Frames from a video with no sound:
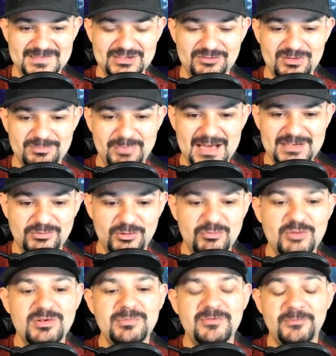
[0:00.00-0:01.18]
So we're back to what
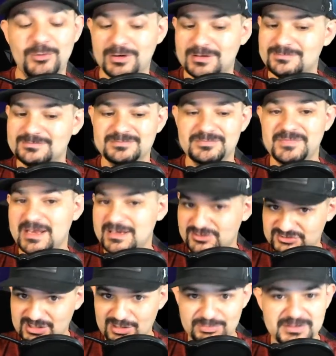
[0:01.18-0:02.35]
we were before. Thank you,
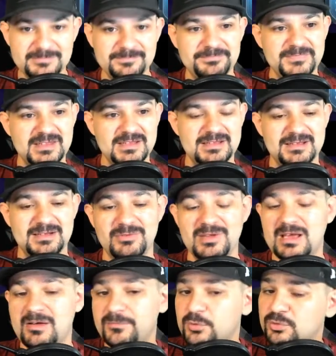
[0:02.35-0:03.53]
Scopely. We
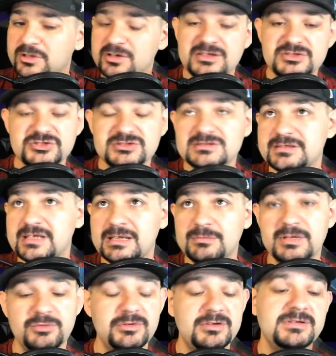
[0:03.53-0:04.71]
have a few glaring issues in the game,
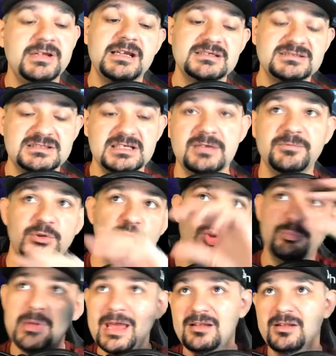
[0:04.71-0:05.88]
like when you're attacking stuff, your
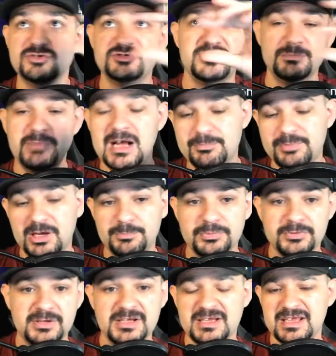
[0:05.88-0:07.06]
old battle logs are going to pop up.
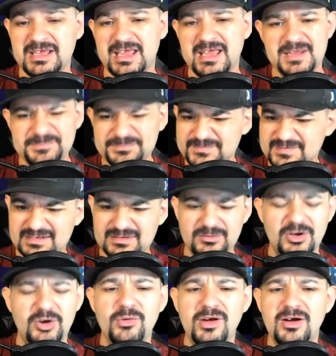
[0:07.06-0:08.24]
And, oh